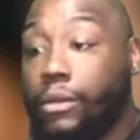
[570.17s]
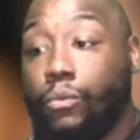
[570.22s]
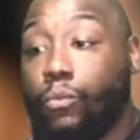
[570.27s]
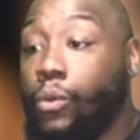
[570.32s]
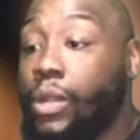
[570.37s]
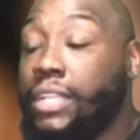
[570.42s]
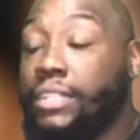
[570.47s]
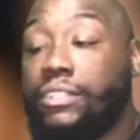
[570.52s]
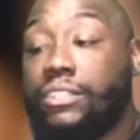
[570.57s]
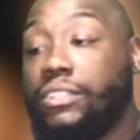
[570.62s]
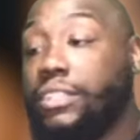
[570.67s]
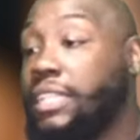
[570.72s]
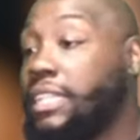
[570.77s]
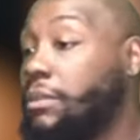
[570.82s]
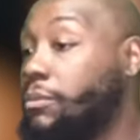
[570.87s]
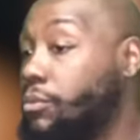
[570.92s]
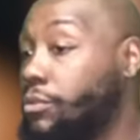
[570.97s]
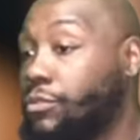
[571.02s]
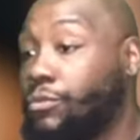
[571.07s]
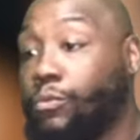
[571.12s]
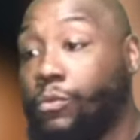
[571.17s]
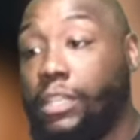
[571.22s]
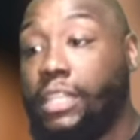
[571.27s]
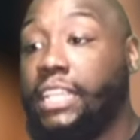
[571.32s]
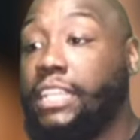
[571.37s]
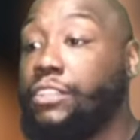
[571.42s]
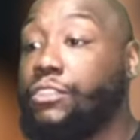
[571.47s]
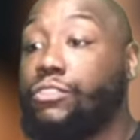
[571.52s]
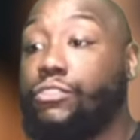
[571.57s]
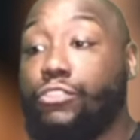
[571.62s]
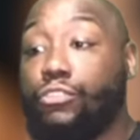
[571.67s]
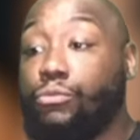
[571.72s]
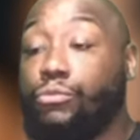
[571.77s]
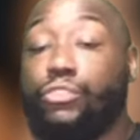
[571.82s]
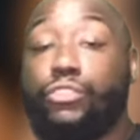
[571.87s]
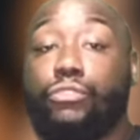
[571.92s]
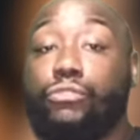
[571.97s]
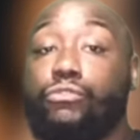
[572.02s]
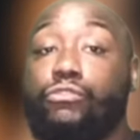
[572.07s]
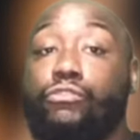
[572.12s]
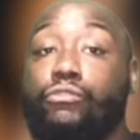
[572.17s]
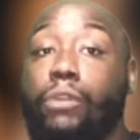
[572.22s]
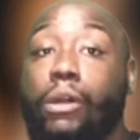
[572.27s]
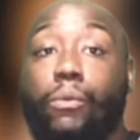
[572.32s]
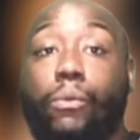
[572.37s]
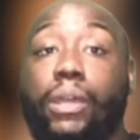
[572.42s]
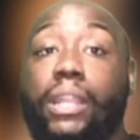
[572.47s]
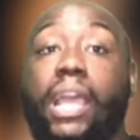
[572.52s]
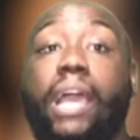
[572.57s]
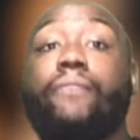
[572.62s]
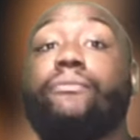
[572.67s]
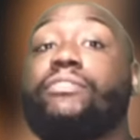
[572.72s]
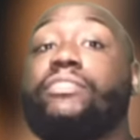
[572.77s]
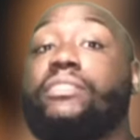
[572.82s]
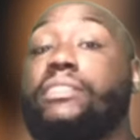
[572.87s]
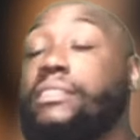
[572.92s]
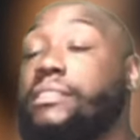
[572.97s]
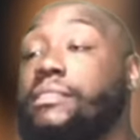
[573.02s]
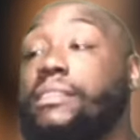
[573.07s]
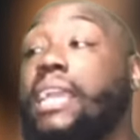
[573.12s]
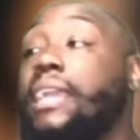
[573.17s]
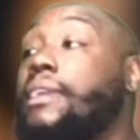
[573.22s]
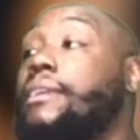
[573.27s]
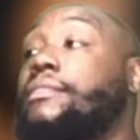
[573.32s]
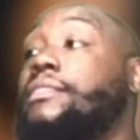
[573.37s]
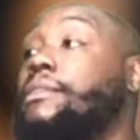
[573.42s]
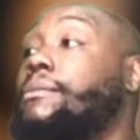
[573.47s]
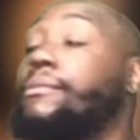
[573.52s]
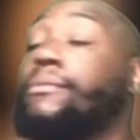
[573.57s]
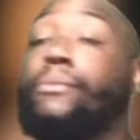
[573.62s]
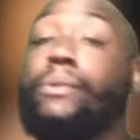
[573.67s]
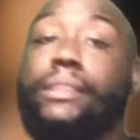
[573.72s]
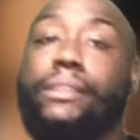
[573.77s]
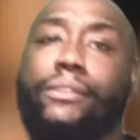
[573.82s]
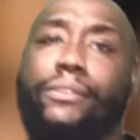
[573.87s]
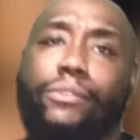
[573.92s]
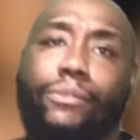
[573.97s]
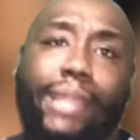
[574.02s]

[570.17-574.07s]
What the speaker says: what she was willing to do or whatever she said she was willing to do.